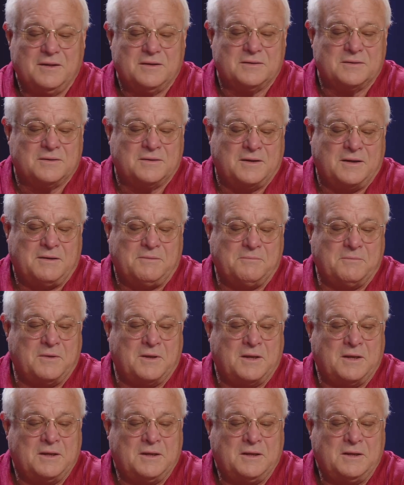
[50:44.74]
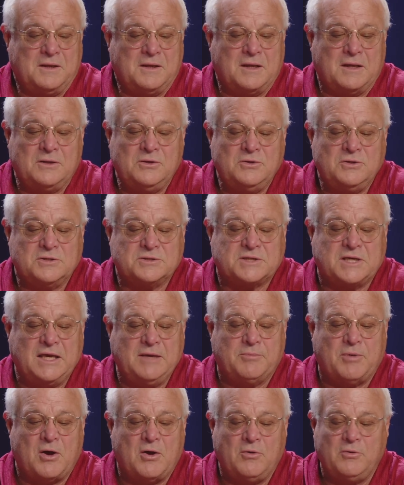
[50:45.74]
Yep, and you just
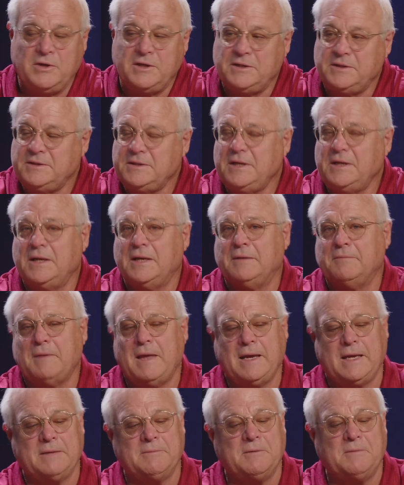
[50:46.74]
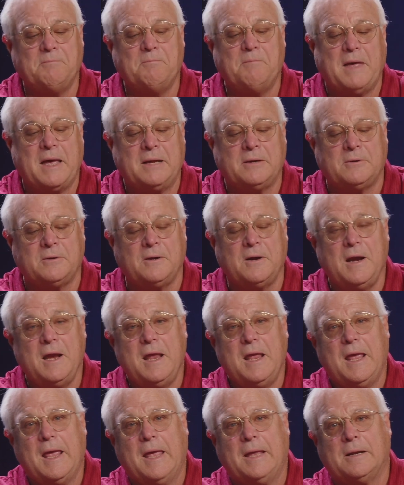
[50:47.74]
keep honing and making them better.
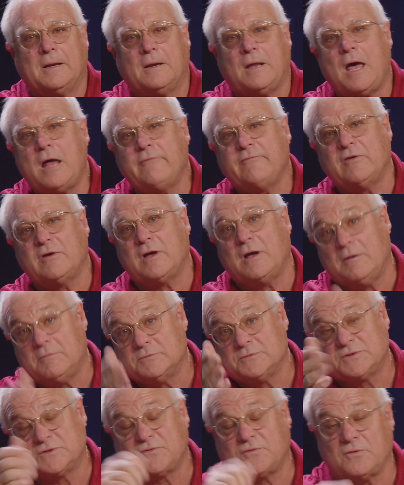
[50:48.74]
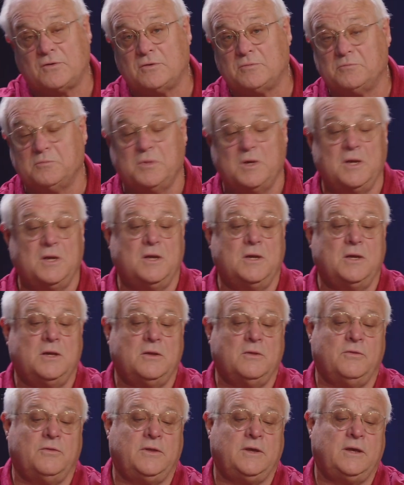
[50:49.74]
And a lot of it comes from
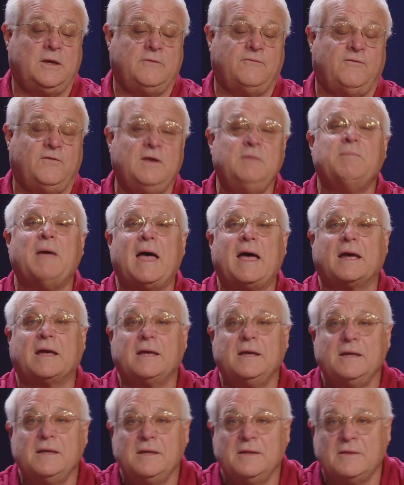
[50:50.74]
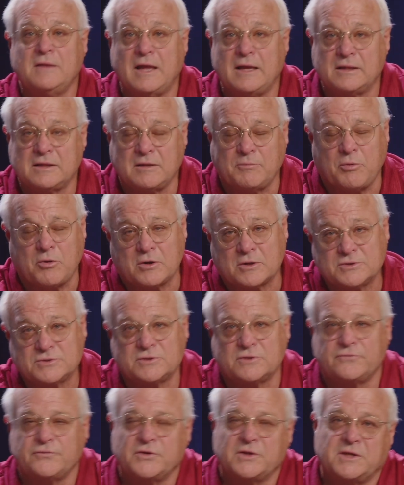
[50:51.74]
the feedback that the Park
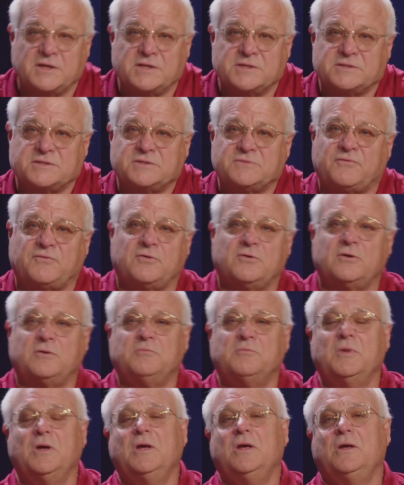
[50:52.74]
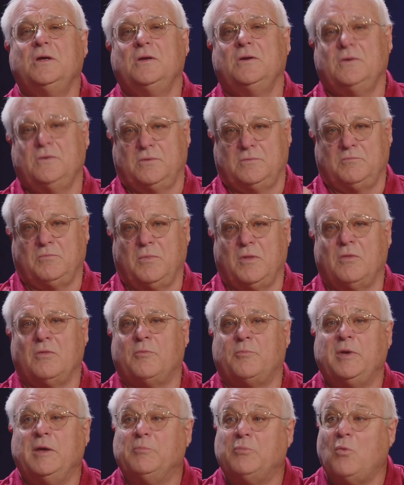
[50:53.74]
Service gets from the
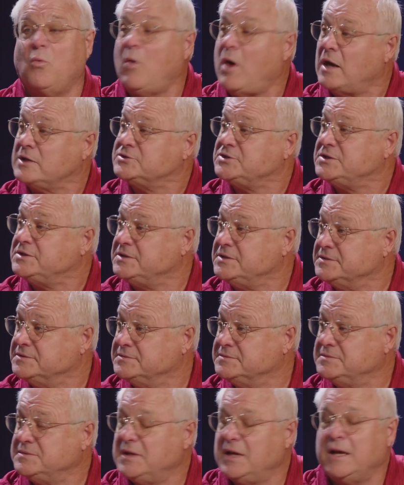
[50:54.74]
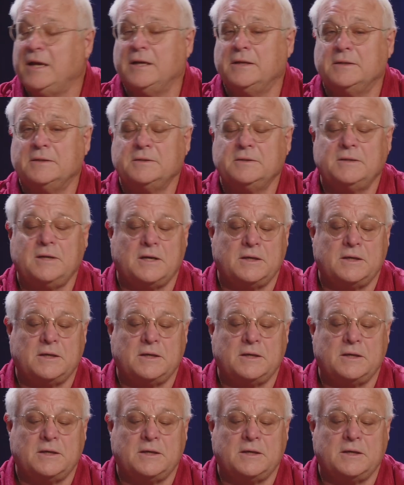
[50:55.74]
people watching and